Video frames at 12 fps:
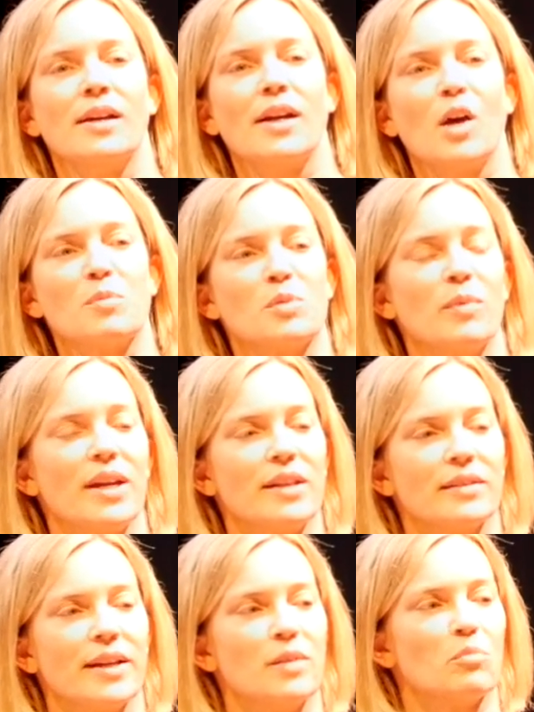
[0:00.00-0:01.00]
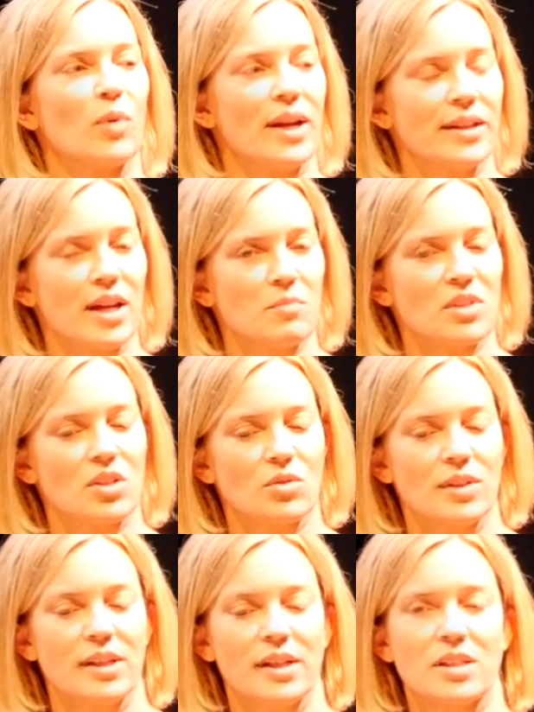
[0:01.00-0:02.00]
helps regulate brain
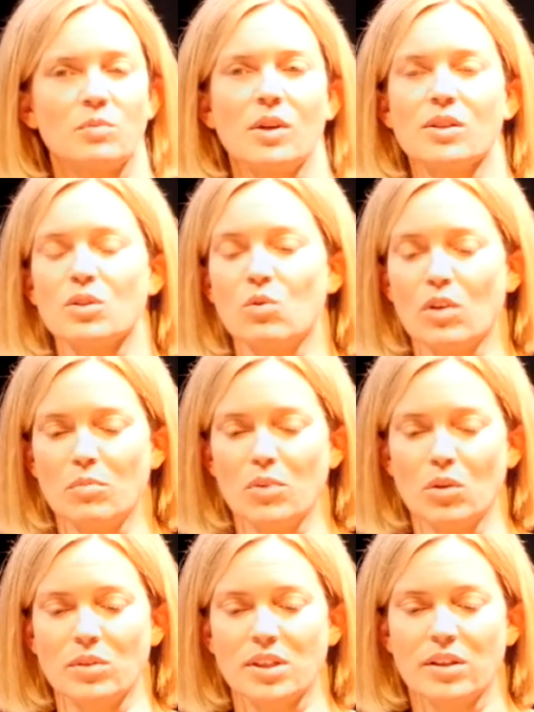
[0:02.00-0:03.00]
chemistry as well as hormones.